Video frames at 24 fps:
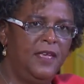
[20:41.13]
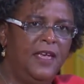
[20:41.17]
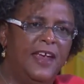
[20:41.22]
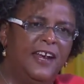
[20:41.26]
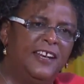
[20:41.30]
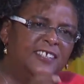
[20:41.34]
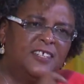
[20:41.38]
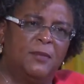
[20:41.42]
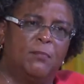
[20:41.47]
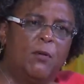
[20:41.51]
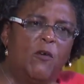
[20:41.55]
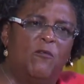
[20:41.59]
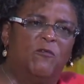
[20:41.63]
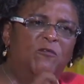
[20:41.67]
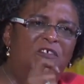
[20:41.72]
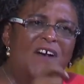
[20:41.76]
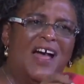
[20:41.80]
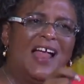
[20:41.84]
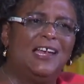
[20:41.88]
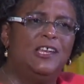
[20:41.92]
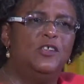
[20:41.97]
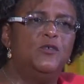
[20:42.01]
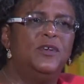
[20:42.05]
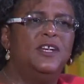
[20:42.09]
It is about
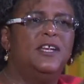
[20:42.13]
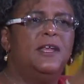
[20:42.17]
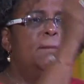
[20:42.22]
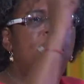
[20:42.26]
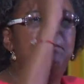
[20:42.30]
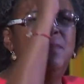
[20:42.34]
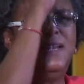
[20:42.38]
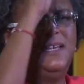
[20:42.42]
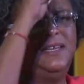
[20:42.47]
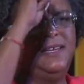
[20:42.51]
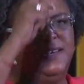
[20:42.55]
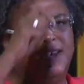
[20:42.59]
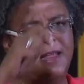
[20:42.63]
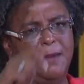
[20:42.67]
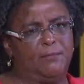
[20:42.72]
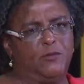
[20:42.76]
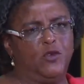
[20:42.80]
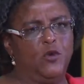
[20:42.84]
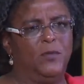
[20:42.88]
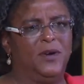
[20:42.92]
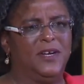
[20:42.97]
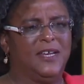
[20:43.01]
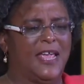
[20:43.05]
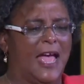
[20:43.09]
valuing and building up
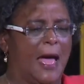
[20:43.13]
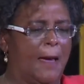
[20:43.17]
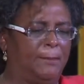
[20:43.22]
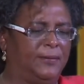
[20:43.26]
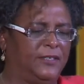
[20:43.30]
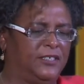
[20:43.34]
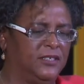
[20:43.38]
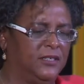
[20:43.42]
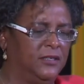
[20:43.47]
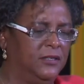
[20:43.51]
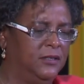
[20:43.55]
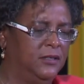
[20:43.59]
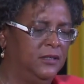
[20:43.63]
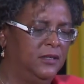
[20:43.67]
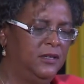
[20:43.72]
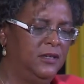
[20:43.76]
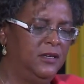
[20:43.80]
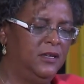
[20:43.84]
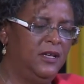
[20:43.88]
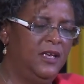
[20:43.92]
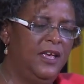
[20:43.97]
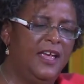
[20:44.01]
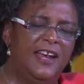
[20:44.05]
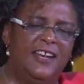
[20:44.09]
human capital.
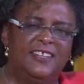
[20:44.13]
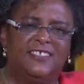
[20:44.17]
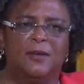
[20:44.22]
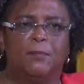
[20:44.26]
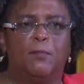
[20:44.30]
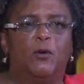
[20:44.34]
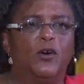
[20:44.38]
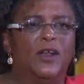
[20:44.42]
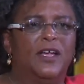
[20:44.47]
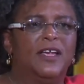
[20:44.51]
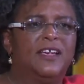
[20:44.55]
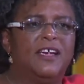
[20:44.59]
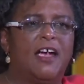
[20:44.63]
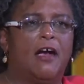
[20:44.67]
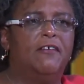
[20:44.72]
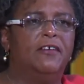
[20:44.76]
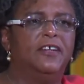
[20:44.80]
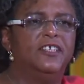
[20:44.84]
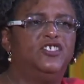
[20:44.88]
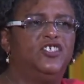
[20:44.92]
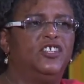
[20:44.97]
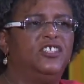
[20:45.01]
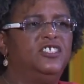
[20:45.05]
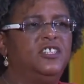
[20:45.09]
It is about
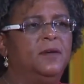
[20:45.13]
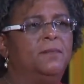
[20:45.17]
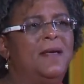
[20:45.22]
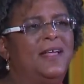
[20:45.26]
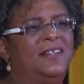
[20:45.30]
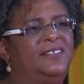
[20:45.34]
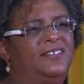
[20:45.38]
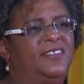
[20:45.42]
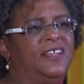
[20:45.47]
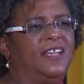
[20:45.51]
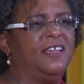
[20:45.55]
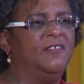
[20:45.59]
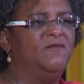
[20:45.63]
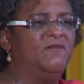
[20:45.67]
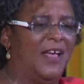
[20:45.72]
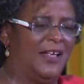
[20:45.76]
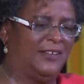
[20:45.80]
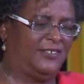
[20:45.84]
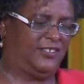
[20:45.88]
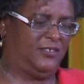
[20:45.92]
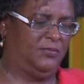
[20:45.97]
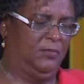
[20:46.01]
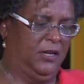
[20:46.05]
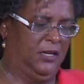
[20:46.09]
encouraging domestic
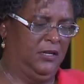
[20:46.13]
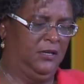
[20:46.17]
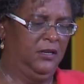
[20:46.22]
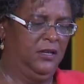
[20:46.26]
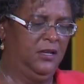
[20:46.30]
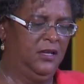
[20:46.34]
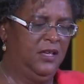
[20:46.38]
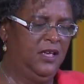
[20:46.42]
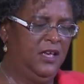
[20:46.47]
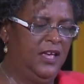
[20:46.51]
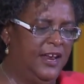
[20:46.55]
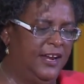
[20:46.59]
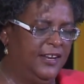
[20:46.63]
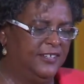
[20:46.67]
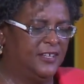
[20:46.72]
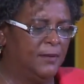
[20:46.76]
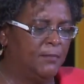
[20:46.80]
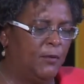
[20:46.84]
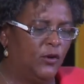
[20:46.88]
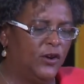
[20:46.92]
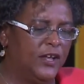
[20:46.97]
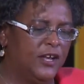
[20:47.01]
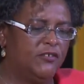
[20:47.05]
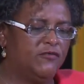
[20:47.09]
investment. It is
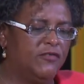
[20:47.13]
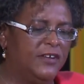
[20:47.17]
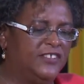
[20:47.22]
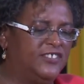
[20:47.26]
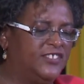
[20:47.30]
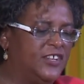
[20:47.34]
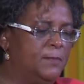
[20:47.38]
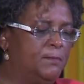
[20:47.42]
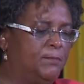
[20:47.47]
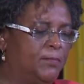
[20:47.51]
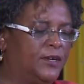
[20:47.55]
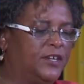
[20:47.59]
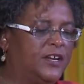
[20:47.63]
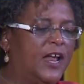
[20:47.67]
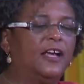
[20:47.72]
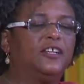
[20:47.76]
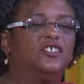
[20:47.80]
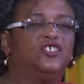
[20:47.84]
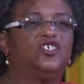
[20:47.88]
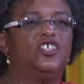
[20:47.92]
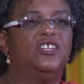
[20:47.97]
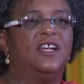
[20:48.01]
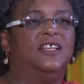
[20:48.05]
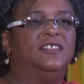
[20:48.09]
about increasing
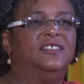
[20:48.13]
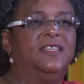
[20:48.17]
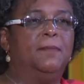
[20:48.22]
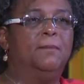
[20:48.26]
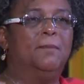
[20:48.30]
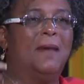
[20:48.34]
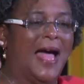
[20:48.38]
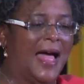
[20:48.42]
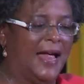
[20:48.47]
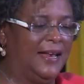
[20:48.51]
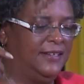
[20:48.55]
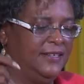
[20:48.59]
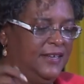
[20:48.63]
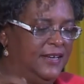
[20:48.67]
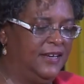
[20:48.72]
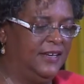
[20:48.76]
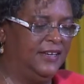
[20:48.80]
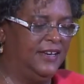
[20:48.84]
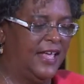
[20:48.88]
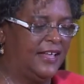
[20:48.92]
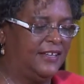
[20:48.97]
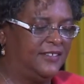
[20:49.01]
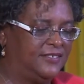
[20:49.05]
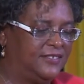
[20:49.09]
production and demanding
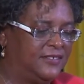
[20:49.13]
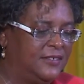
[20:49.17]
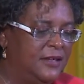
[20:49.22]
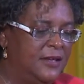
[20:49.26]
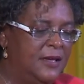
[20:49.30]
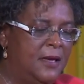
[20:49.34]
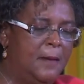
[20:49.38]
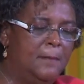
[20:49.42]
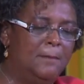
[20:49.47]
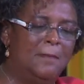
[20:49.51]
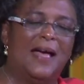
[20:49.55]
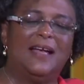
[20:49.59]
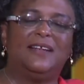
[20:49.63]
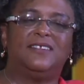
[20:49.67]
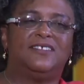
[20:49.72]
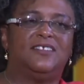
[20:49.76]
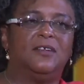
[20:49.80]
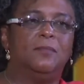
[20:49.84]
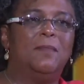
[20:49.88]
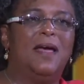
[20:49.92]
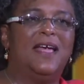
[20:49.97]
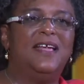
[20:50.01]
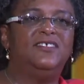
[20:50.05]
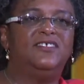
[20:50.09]
and
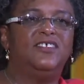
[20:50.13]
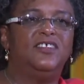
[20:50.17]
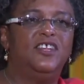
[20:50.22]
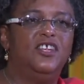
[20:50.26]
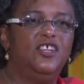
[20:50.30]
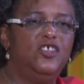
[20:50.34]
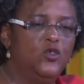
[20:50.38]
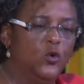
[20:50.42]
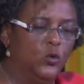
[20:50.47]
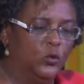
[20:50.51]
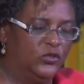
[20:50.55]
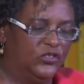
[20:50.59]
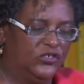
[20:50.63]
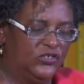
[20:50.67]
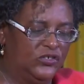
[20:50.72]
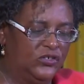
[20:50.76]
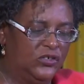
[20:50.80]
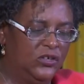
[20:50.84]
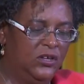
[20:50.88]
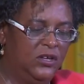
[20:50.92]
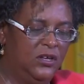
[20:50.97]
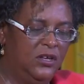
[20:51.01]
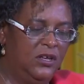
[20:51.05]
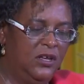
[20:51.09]
maximizing the use
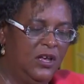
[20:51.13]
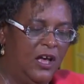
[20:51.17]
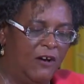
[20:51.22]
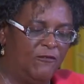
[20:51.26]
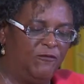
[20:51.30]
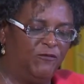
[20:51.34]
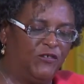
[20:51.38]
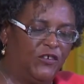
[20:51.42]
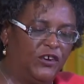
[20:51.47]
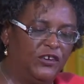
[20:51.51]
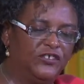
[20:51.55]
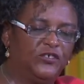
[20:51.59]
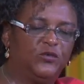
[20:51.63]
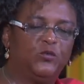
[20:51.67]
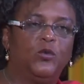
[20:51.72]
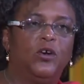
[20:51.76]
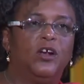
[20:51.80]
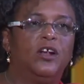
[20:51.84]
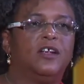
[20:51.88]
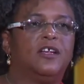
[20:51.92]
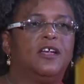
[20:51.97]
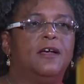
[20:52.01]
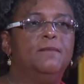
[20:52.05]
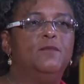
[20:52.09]
of first
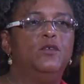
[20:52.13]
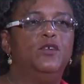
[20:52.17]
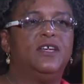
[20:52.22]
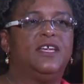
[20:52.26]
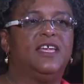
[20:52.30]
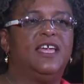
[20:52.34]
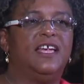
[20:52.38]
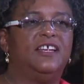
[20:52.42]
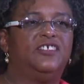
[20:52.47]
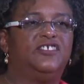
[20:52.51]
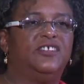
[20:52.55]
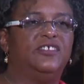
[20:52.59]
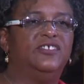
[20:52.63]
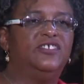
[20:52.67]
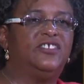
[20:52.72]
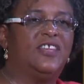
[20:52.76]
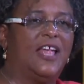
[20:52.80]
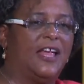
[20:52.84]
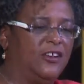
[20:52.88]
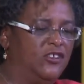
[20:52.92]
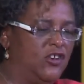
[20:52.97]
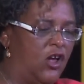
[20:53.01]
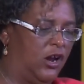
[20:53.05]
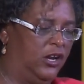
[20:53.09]
world communications
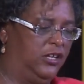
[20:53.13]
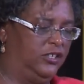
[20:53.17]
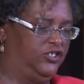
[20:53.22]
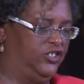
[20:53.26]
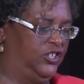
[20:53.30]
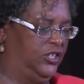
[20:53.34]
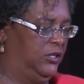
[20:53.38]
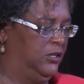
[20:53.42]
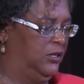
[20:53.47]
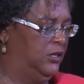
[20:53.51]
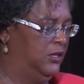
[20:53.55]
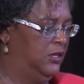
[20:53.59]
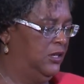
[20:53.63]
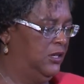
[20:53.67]
technology.